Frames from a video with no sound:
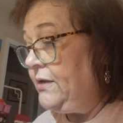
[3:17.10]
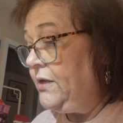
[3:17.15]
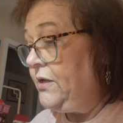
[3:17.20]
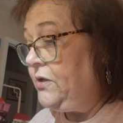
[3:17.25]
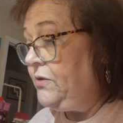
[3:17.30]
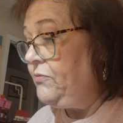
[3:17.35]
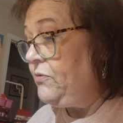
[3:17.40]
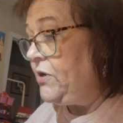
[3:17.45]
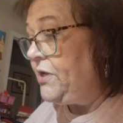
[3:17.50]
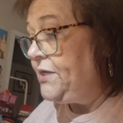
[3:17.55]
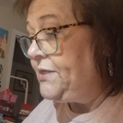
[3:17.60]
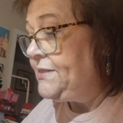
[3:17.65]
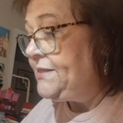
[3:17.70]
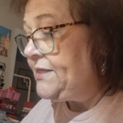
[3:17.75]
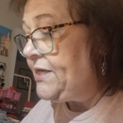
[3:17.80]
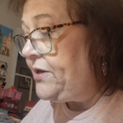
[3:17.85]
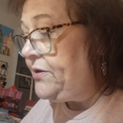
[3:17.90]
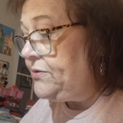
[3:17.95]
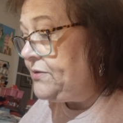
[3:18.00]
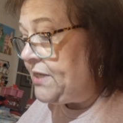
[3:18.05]
You want to
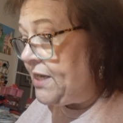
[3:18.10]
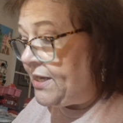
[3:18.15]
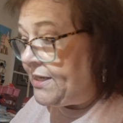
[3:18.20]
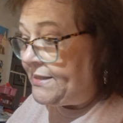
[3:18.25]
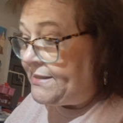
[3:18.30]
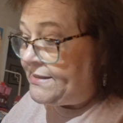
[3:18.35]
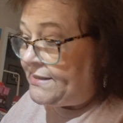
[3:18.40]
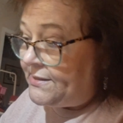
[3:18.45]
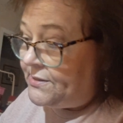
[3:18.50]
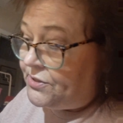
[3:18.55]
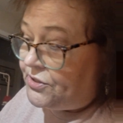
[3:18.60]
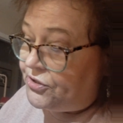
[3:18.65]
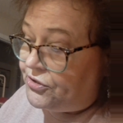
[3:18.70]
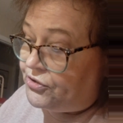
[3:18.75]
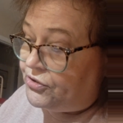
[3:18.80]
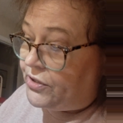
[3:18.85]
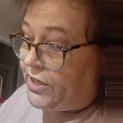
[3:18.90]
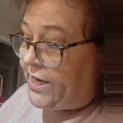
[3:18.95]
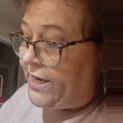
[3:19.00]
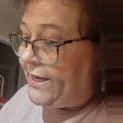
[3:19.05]
sew nice and
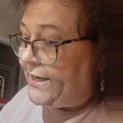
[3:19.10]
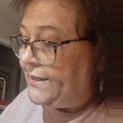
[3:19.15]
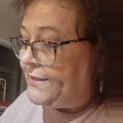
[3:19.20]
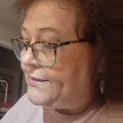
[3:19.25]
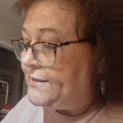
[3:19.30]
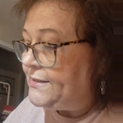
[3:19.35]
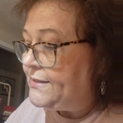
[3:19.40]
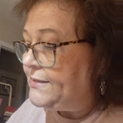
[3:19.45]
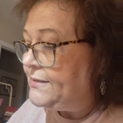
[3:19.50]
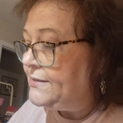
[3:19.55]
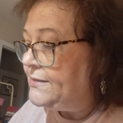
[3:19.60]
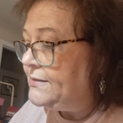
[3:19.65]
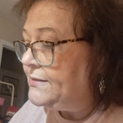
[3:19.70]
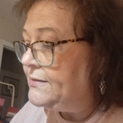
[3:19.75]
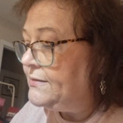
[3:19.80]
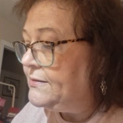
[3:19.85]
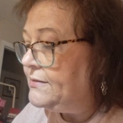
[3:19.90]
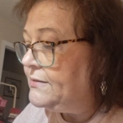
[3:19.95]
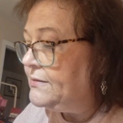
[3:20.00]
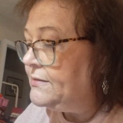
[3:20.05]
straight.
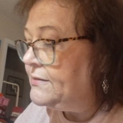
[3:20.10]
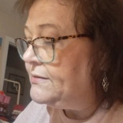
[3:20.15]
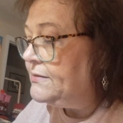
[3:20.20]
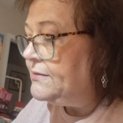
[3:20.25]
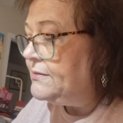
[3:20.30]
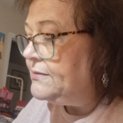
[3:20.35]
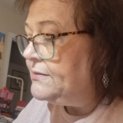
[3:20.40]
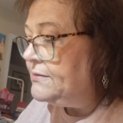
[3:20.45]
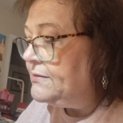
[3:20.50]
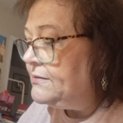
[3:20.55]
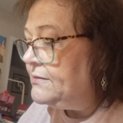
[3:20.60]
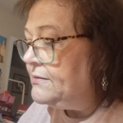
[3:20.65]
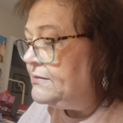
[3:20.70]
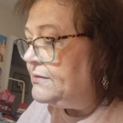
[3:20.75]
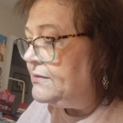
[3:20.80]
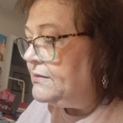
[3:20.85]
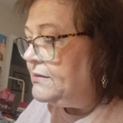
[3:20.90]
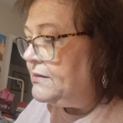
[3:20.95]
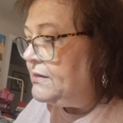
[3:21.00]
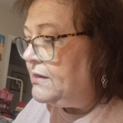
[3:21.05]

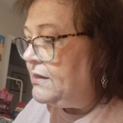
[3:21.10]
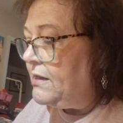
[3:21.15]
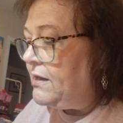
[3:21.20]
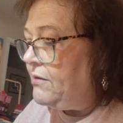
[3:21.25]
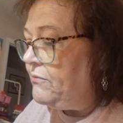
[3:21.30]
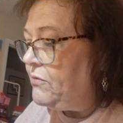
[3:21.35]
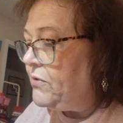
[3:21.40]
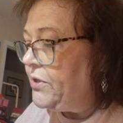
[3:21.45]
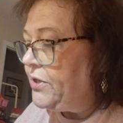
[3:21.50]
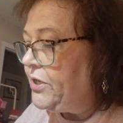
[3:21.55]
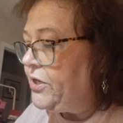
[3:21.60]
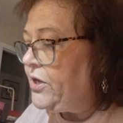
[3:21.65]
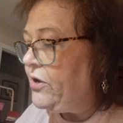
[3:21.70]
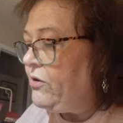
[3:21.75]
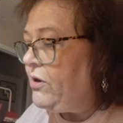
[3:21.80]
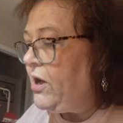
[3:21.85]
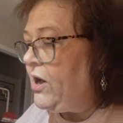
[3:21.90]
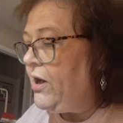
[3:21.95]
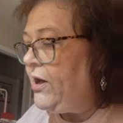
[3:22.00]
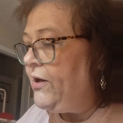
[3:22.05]
I want to
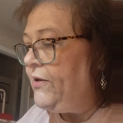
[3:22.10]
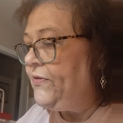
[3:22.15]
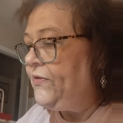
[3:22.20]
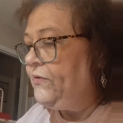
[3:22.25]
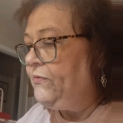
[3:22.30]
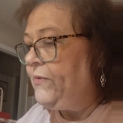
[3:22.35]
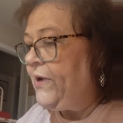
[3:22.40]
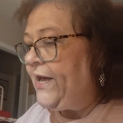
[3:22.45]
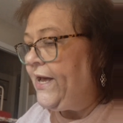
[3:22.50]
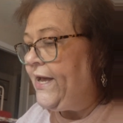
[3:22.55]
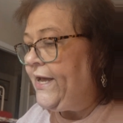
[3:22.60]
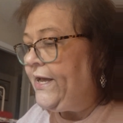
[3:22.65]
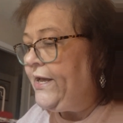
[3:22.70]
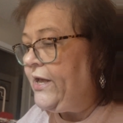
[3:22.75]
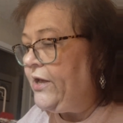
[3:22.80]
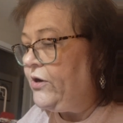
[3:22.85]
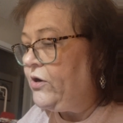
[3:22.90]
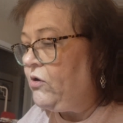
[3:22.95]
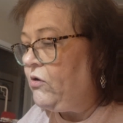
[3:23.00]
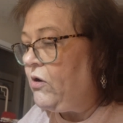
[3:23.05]
go all the way
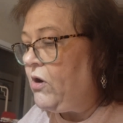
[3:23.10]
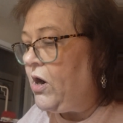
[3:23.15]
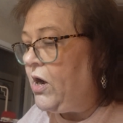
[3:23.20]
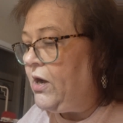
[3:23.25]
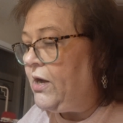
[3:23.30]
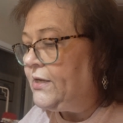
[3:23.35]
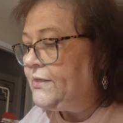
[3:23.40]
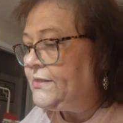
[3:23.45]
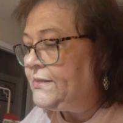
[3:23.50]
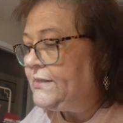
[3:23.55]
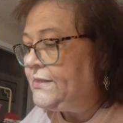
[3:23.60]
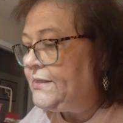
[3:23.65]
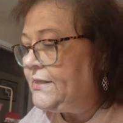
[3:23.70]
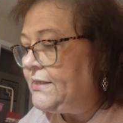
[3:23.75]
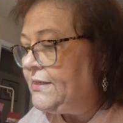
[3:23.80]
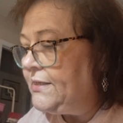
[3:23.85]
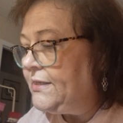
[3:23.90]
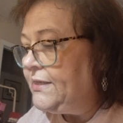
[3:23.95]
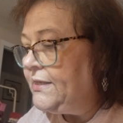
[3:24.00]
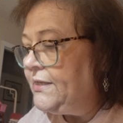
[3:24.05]
across.
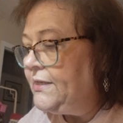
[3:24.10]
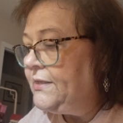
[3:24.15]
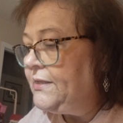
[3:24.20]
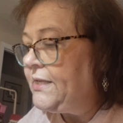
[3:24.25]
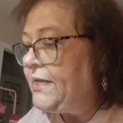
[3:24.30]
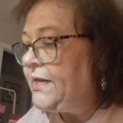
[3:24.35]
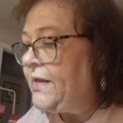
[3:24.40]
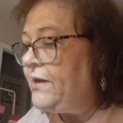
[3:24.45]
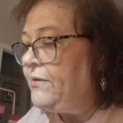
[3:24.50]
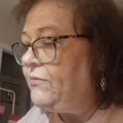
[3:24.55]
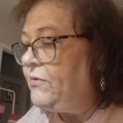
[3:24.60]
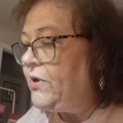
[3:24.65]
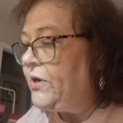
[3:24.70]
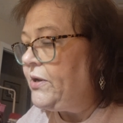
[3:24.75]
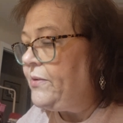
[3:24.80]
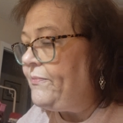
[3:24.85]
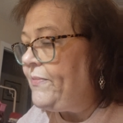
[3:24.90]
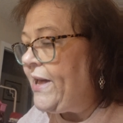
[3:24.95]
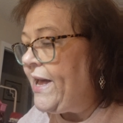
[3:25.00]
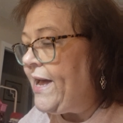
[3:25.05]
Then I
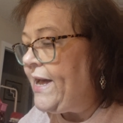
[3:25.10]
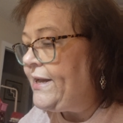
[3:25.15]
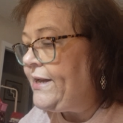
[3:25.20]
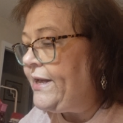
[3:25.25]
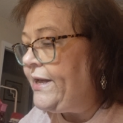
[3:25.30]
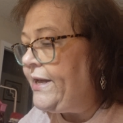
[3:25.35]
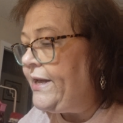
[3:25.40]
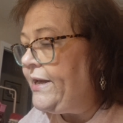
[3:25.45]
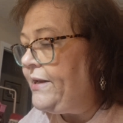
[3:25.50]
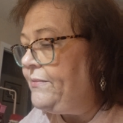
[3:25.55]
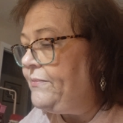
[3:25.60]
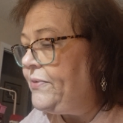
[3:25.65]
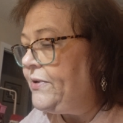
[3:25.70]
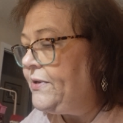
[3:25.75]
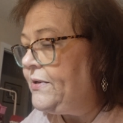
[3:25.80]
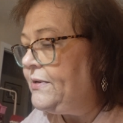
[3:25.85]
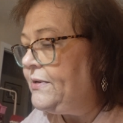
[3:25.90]
want to back up,